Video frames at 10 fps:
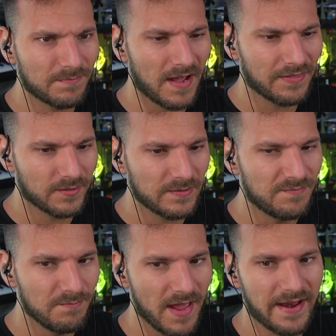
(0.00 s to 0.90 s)
I think we've
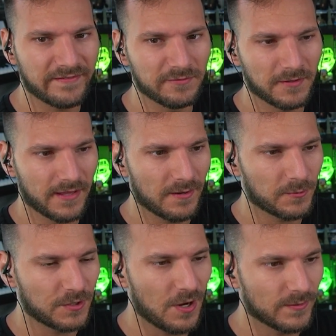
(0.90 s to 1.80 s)
met everybody that we're
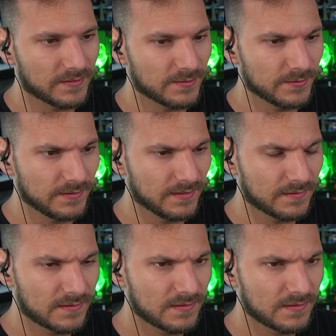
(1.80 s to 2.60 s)
going to at least.